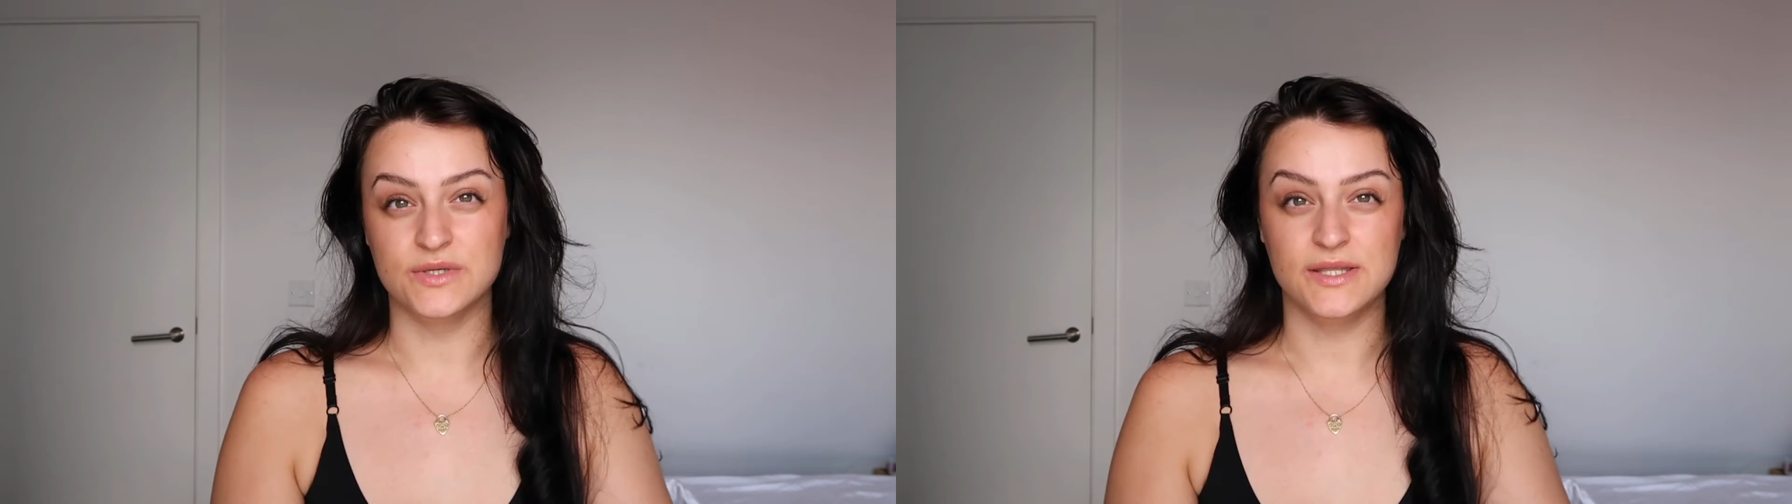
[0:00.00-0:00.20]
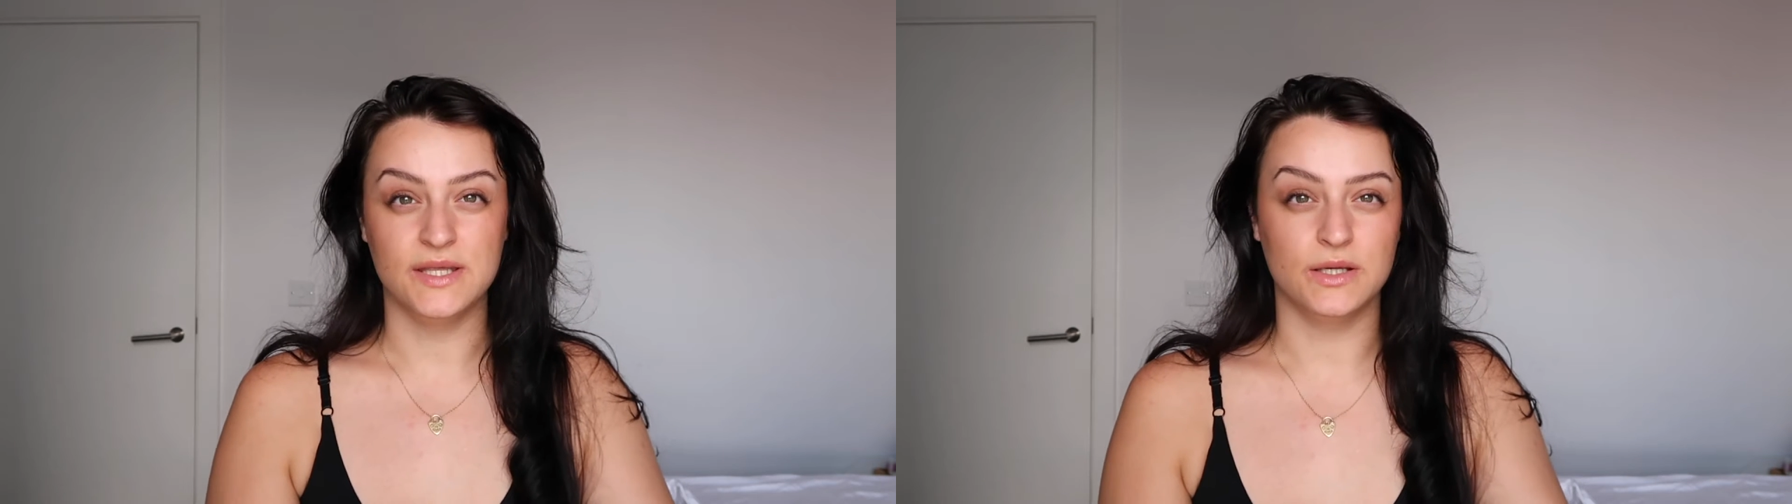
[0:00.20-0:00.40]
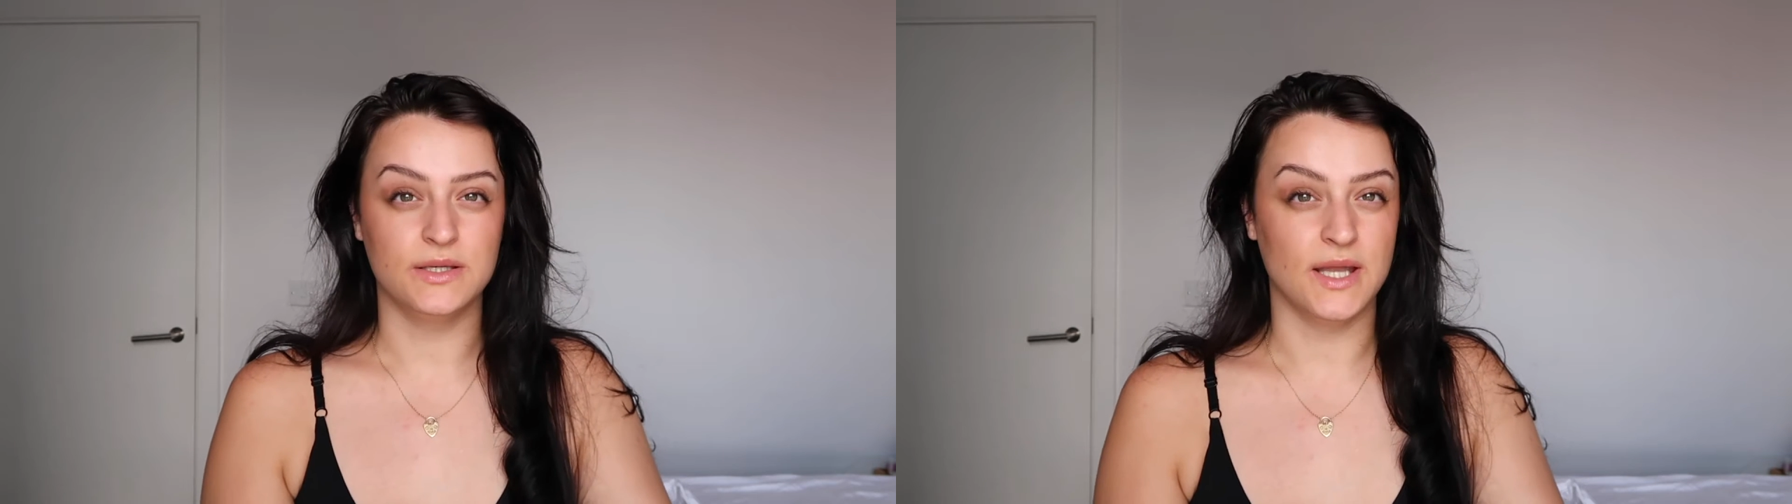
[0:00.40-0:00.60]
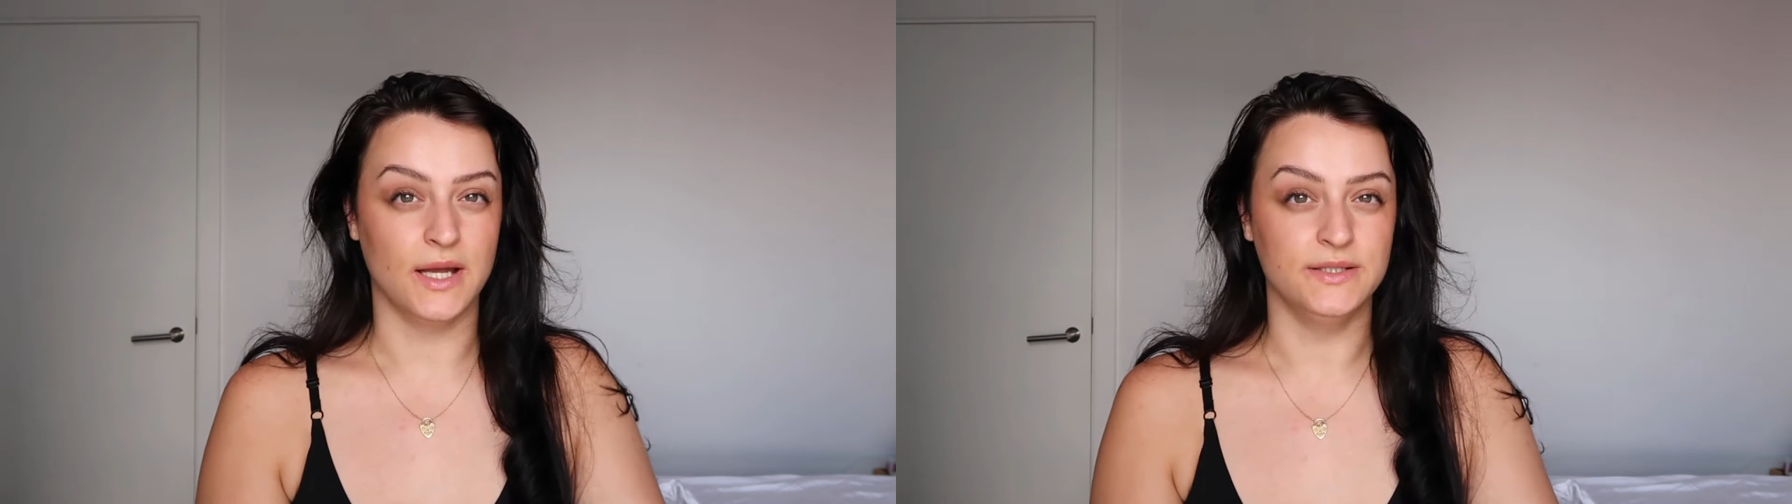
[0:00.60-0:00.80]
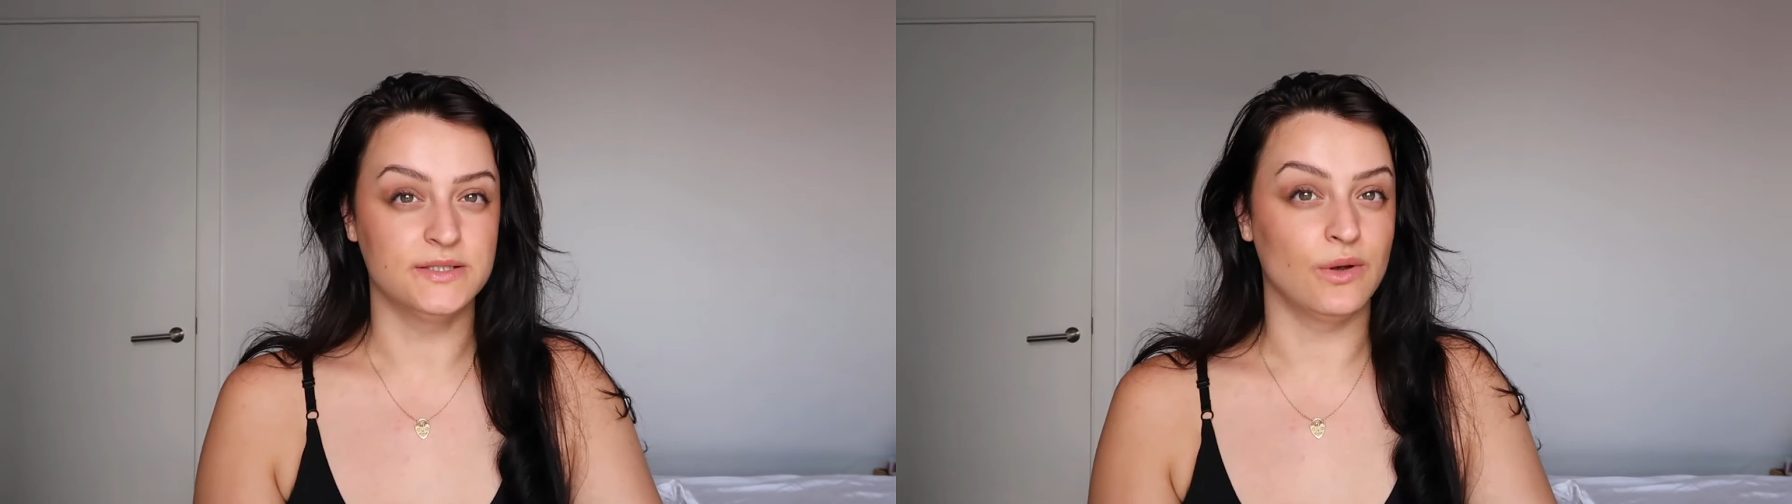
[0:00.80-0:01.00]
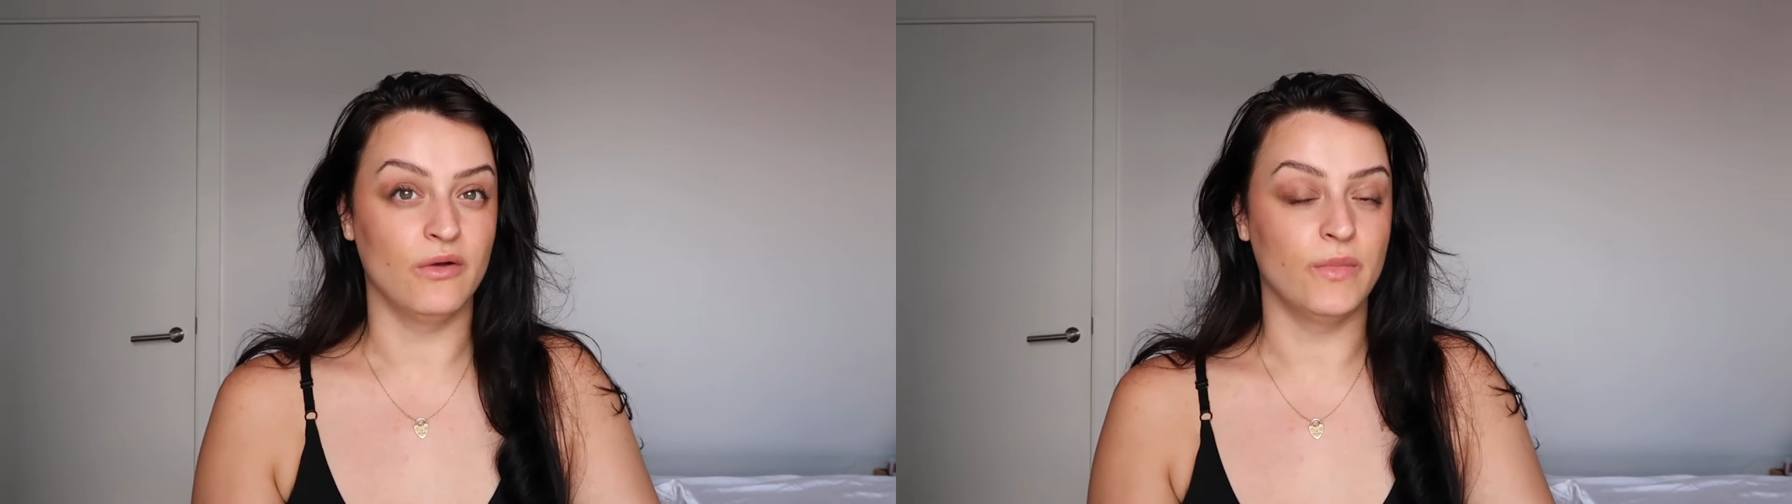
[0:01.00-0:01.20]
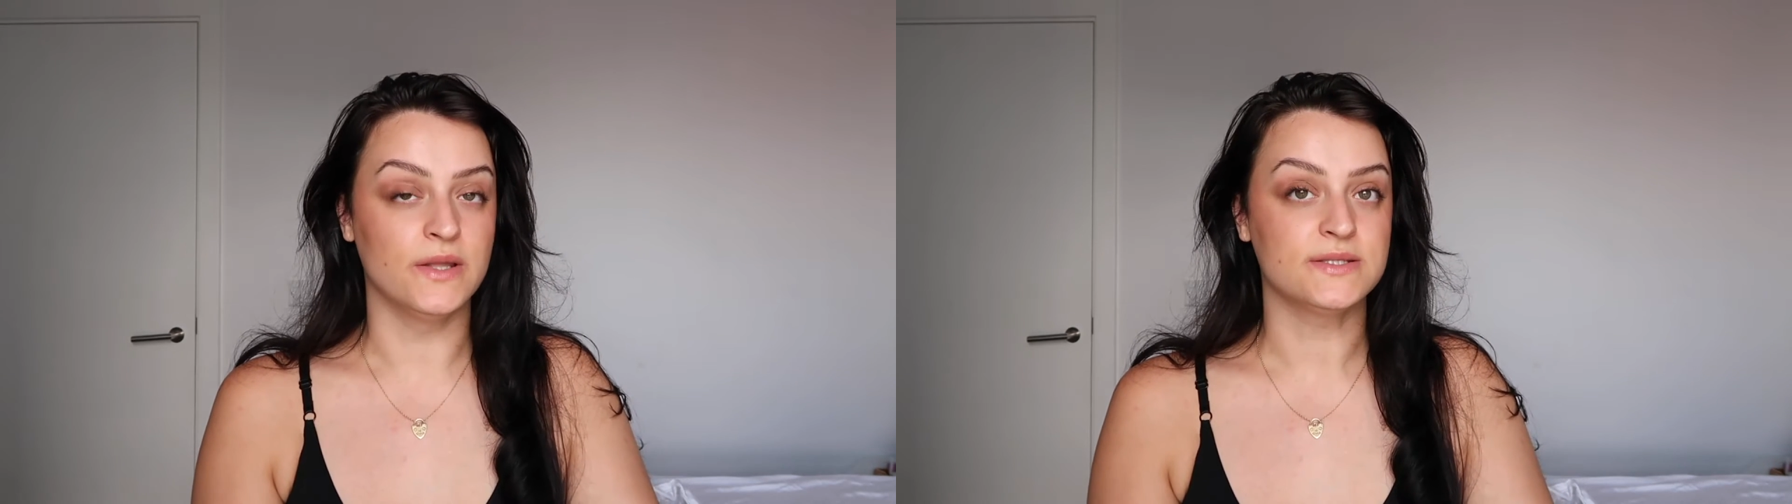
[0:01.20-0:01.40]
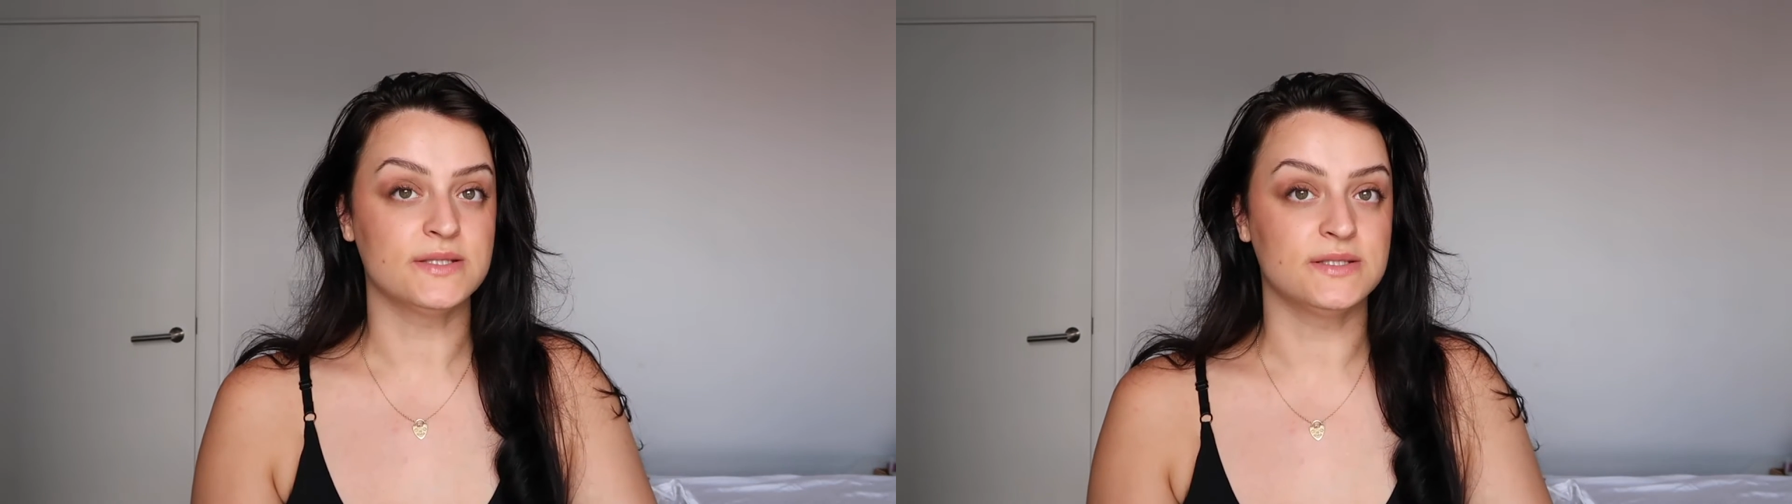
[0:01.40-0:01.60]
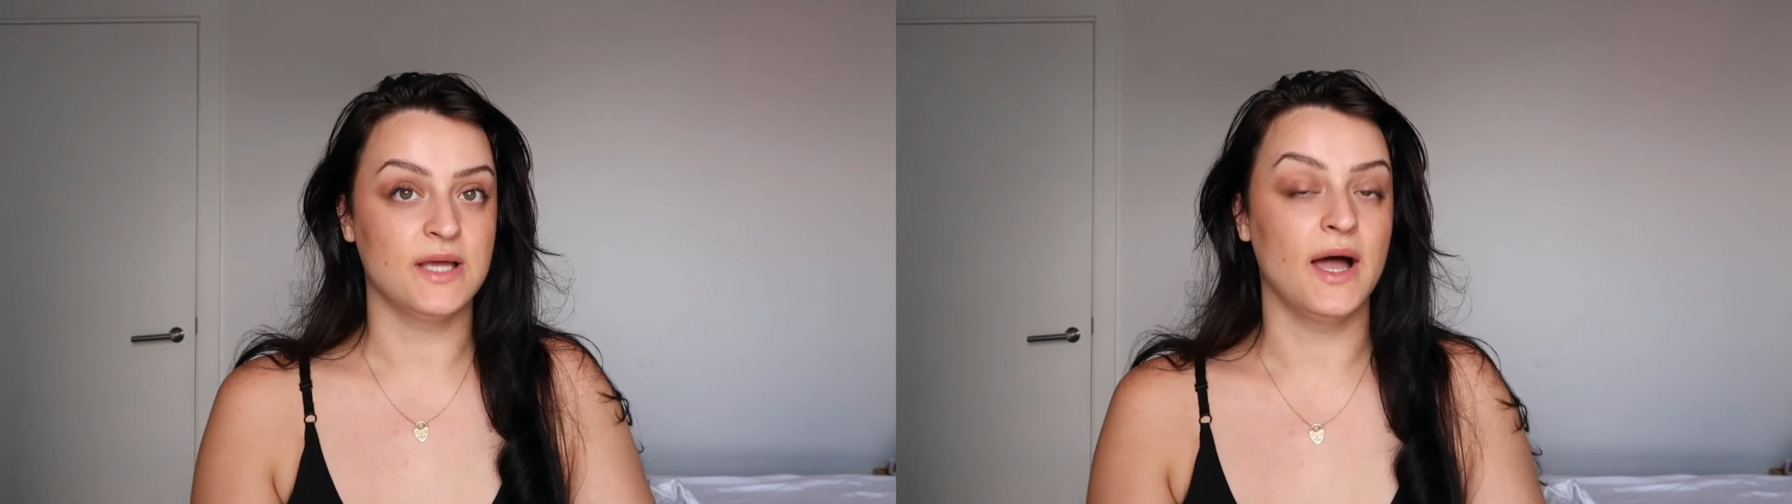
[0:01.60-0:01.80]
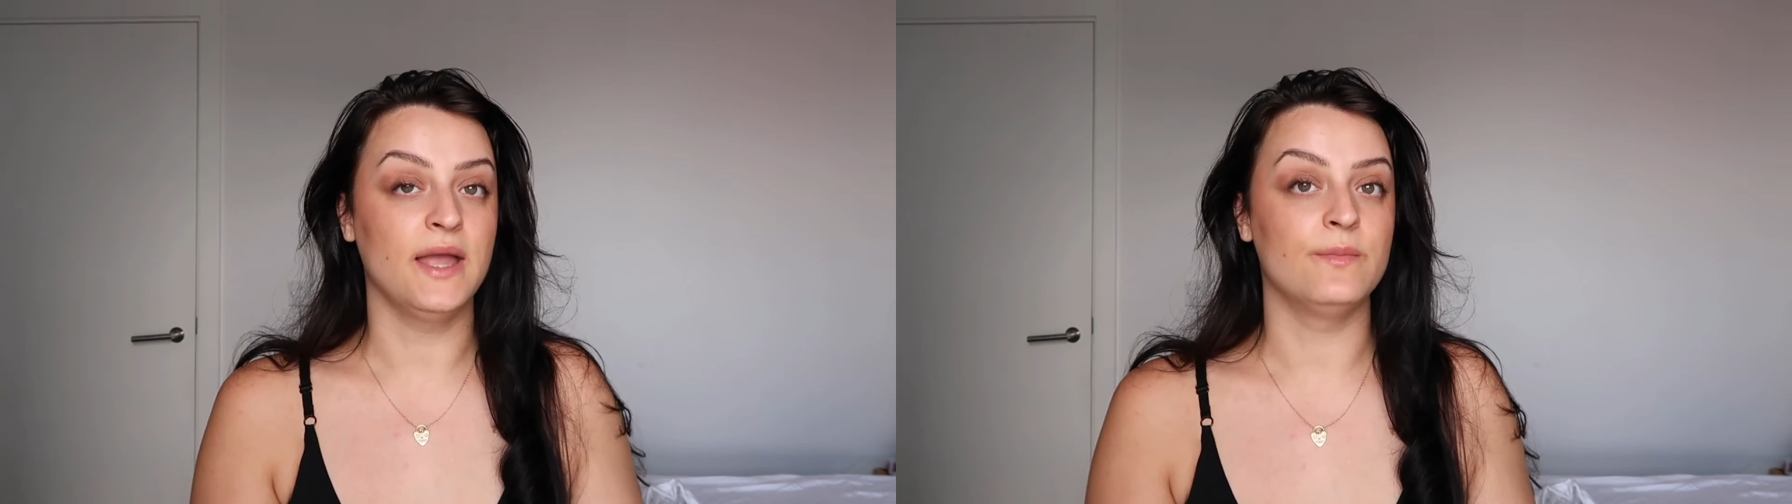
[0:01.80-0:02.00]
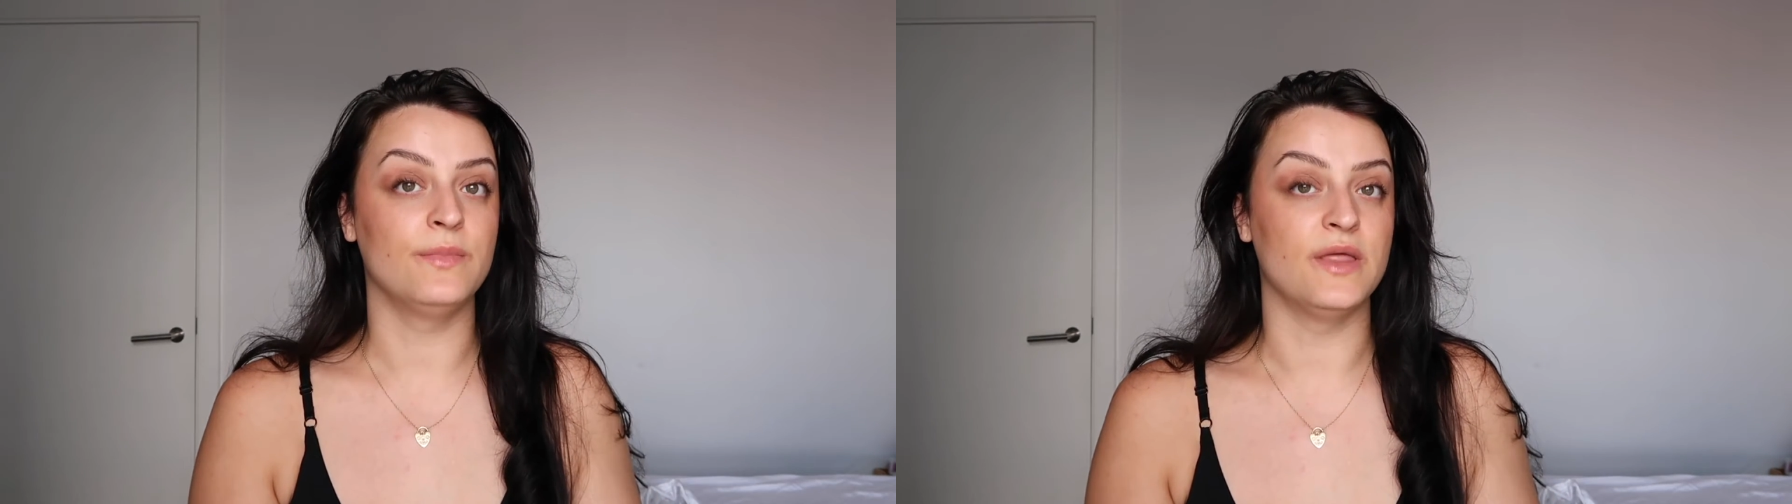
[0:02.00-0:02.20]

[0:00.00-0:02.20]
I think, 9 to 12 months at the time,